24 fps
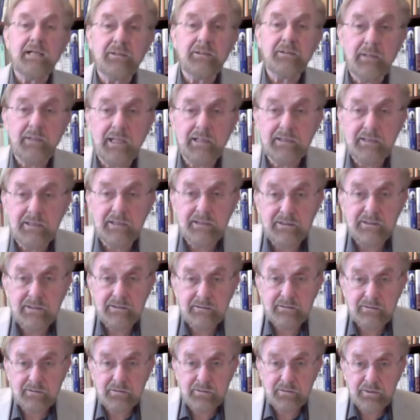about this
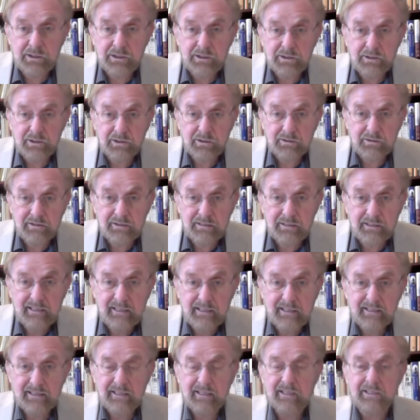creature
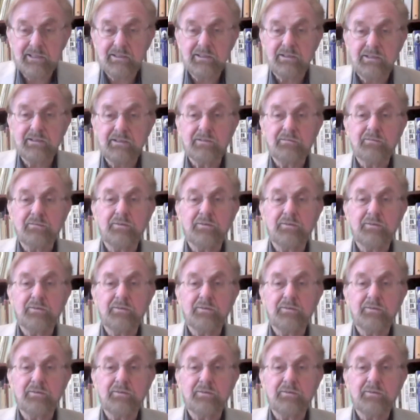that is in the,